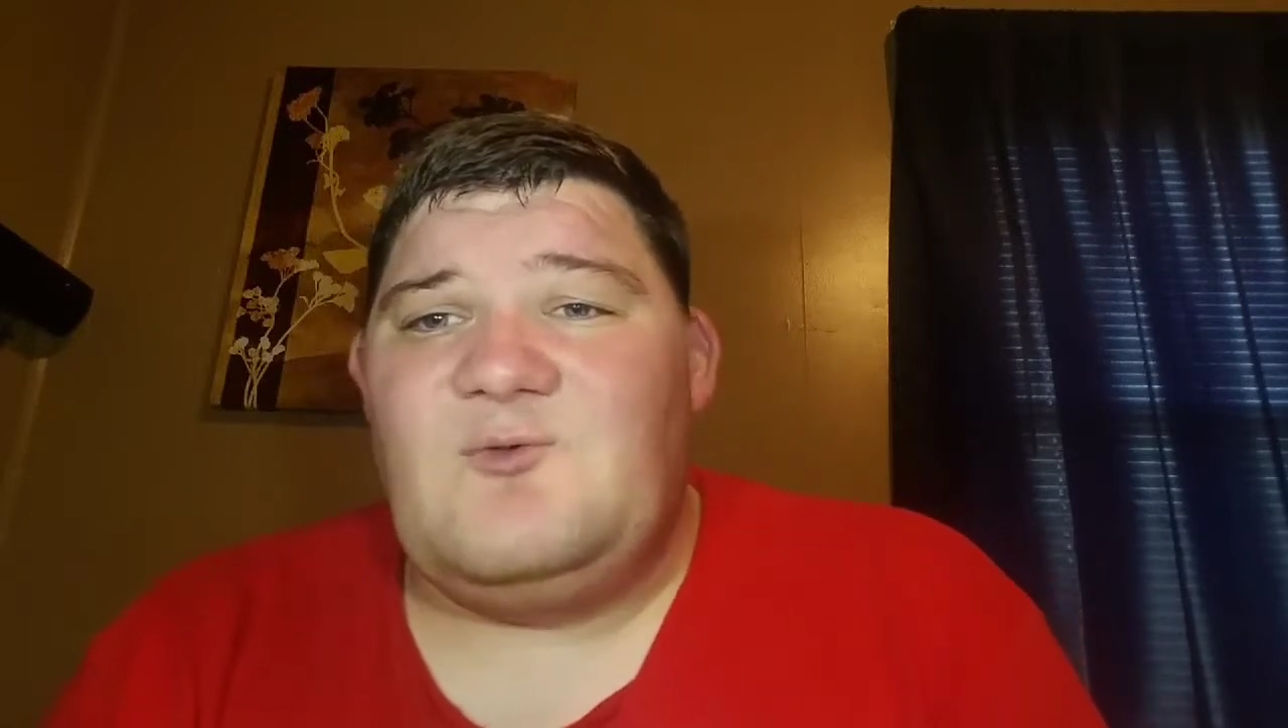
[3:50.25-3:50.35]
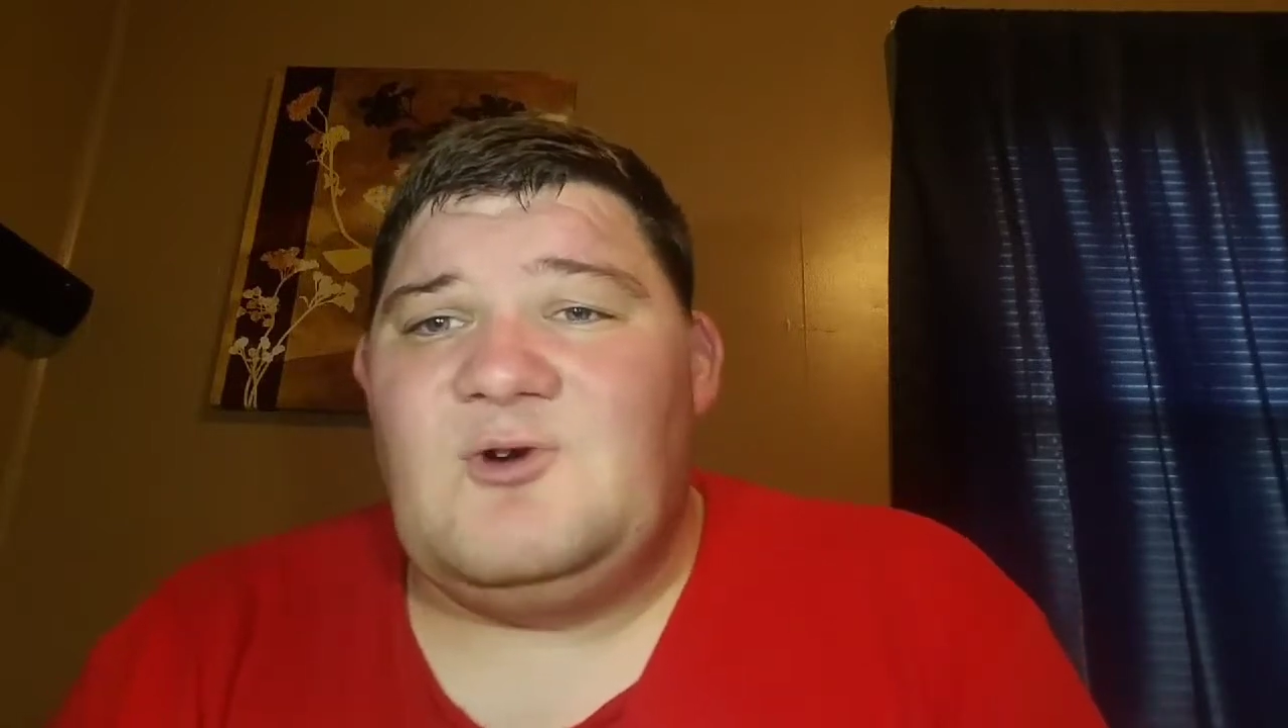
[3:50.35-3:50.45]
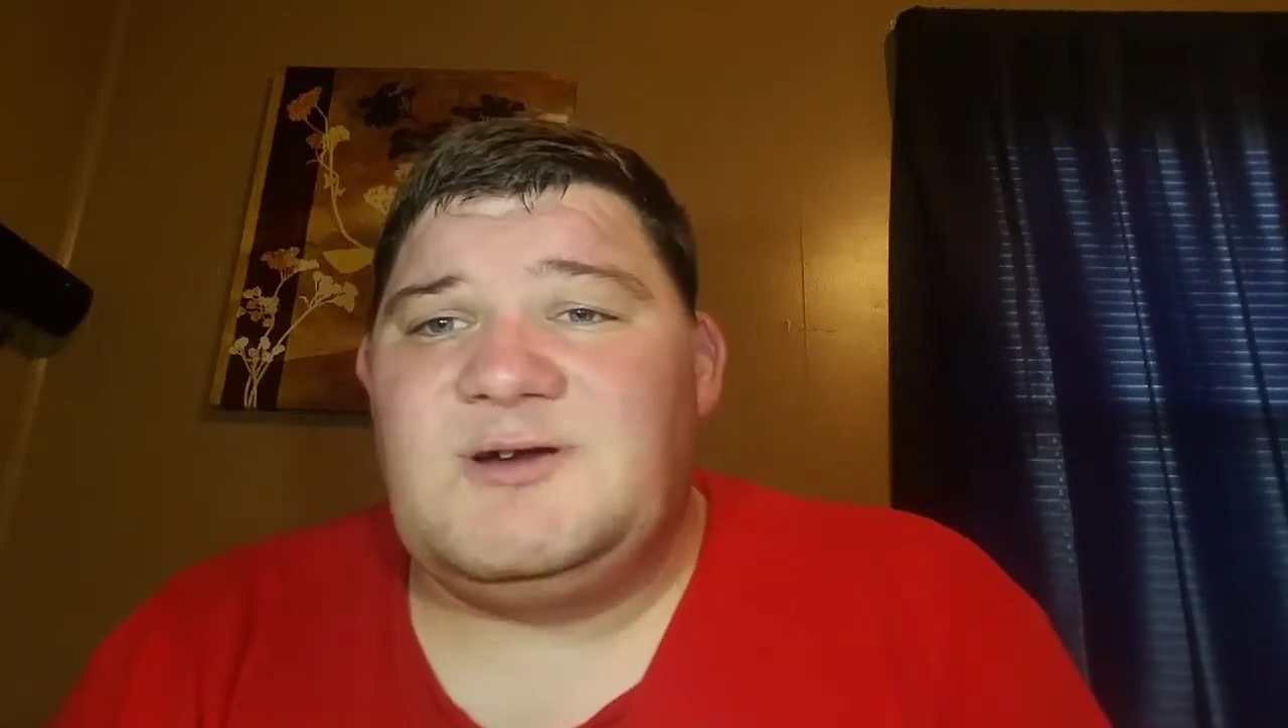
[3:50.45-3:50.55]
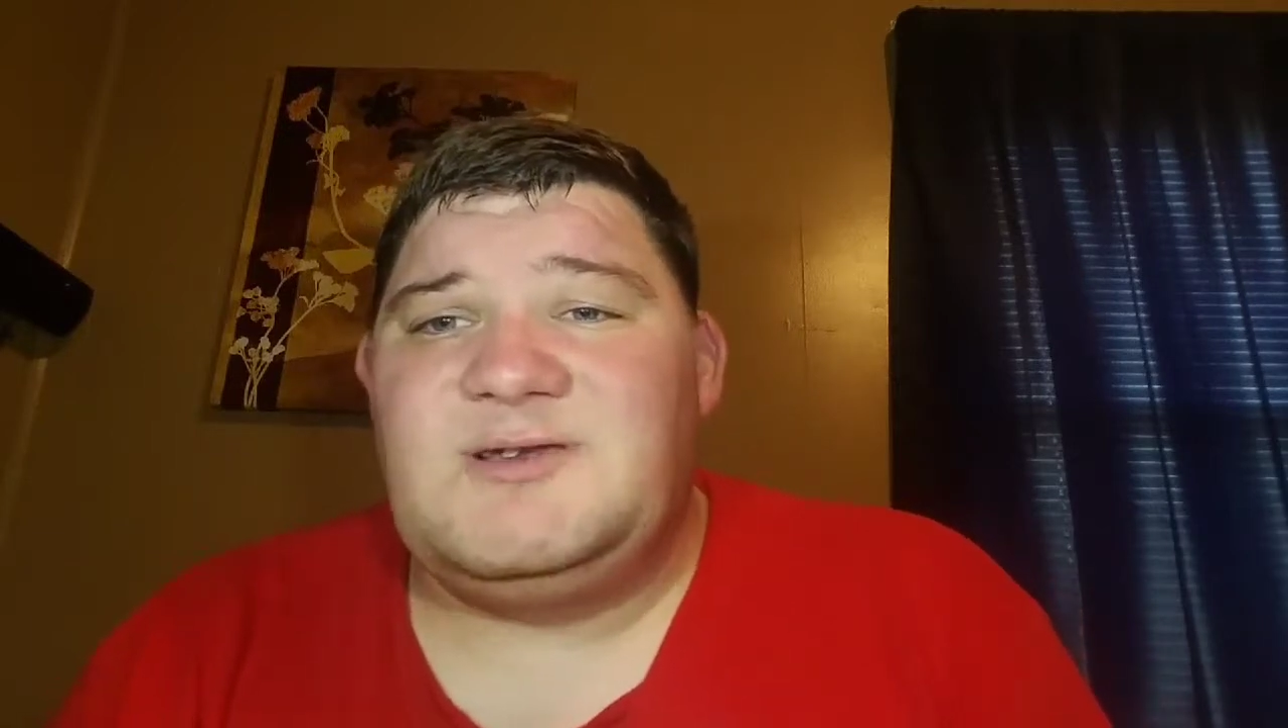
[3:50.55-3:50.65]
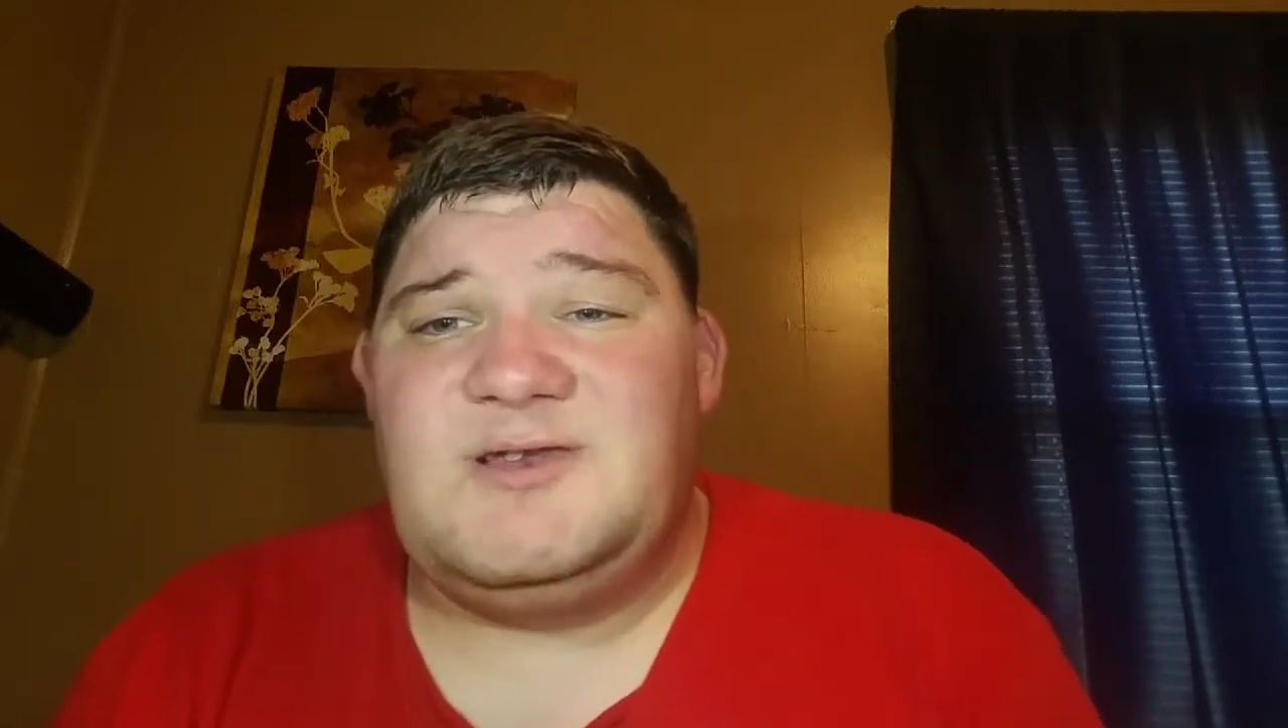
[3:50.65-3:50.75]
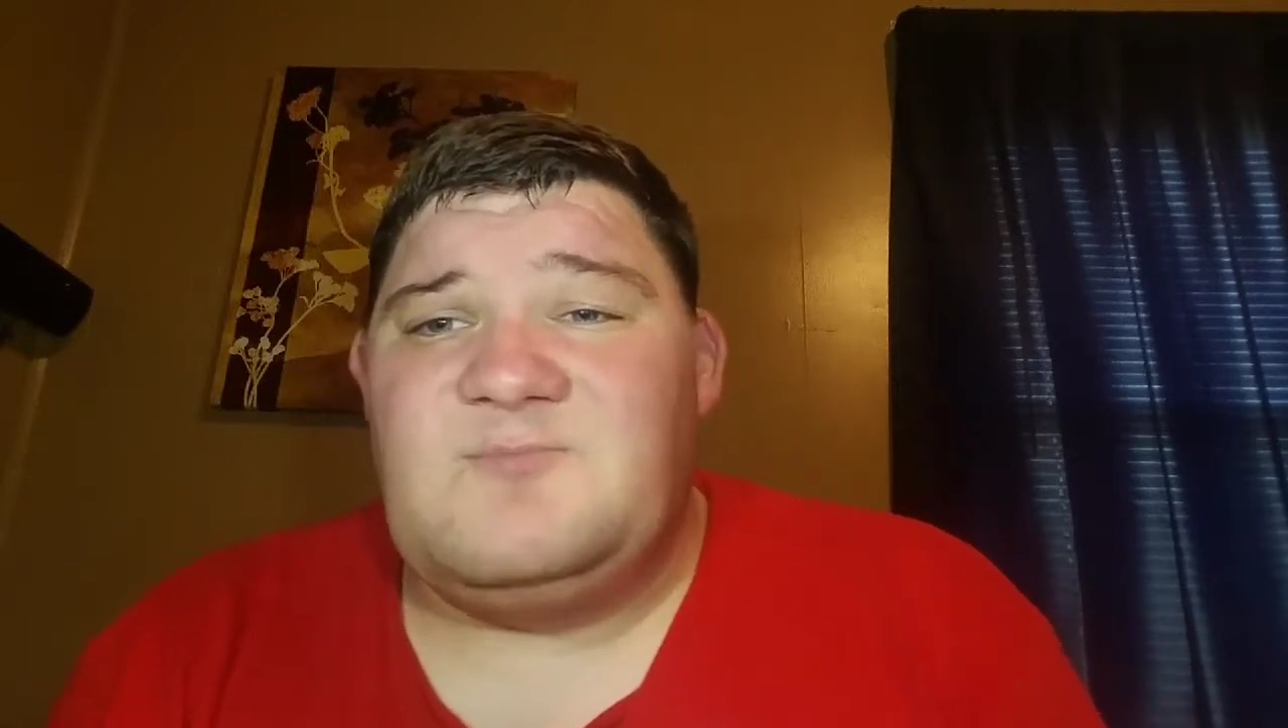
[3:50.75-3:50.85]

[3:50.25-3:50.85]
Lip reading: for it,